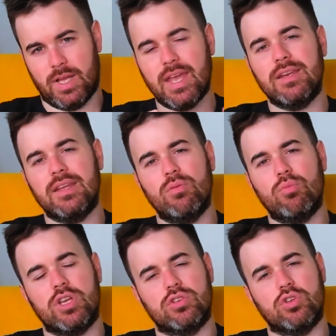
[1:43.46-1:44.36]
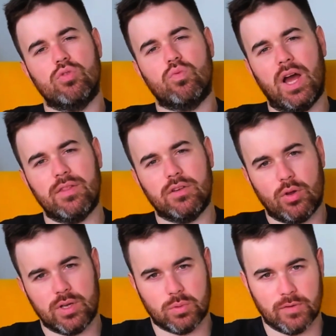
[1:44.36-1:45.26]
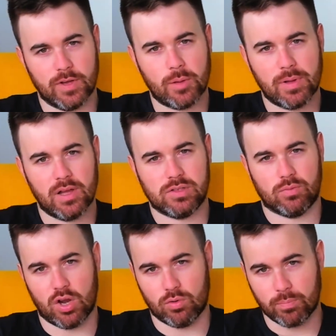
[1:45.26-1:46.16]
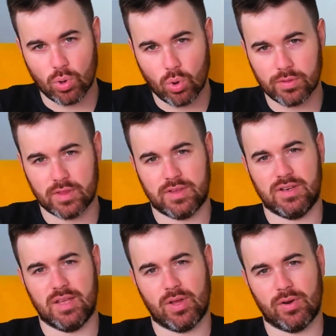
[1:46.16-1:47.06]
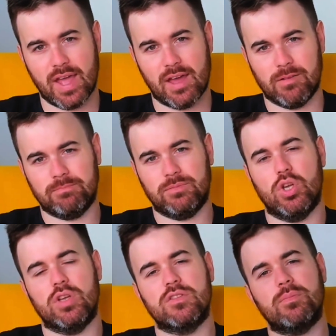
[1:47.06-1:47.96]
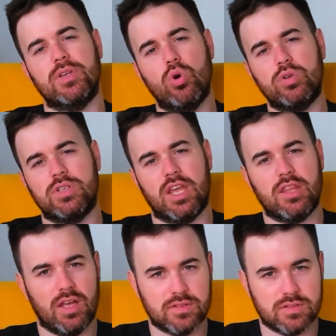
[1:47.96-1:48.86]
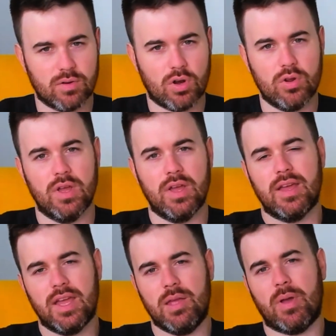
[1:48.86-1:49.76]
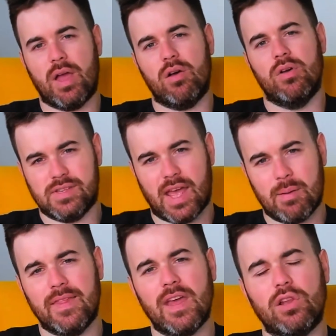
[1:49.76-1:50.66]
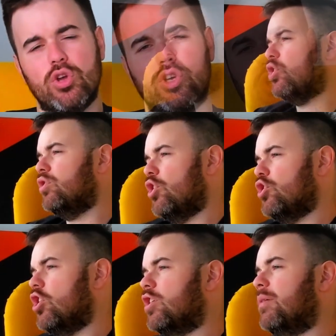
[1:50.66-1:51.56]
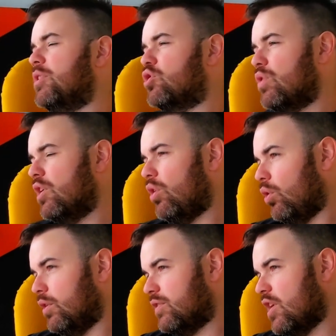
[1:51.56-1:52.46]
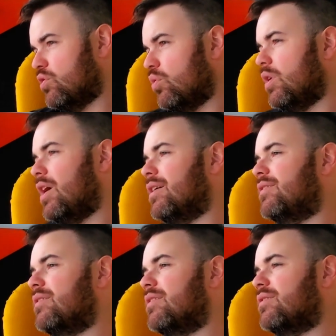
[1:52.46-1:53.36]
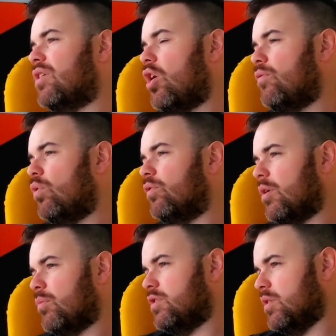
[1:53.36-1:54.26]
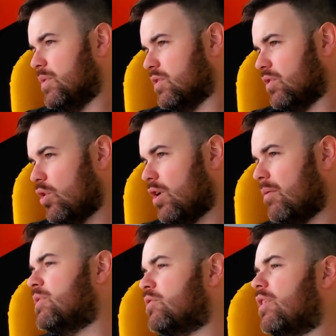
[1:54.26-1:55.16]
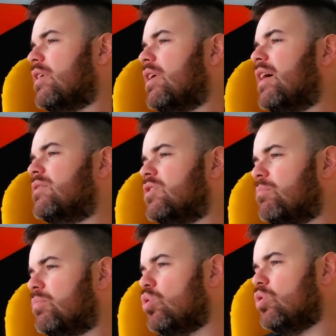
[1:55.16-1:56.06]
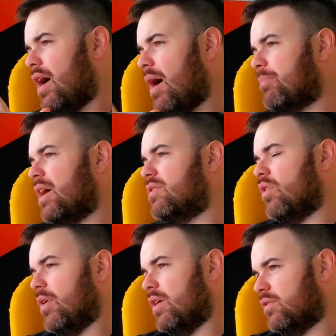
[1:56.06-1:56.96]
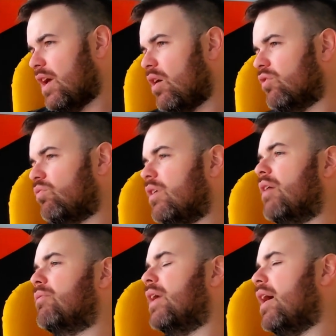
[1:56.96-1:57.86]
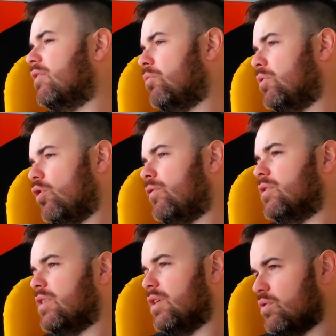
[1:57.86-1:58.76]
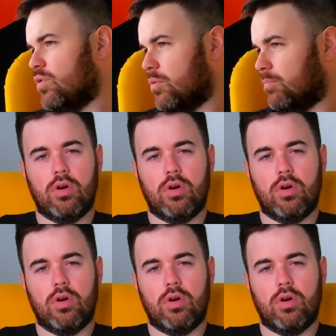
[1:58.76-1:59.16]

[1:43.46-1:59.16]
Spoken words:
Again, here we can do, rather than going to a developer to write a report that's then emailed out, you can simply hook together a Xero email zap, and that low code, no code is going to be triggered on a schedule to send this overall summary to the business owner. Business owner then has these good updates around sales rather than having to ask someone in the office to send it to them.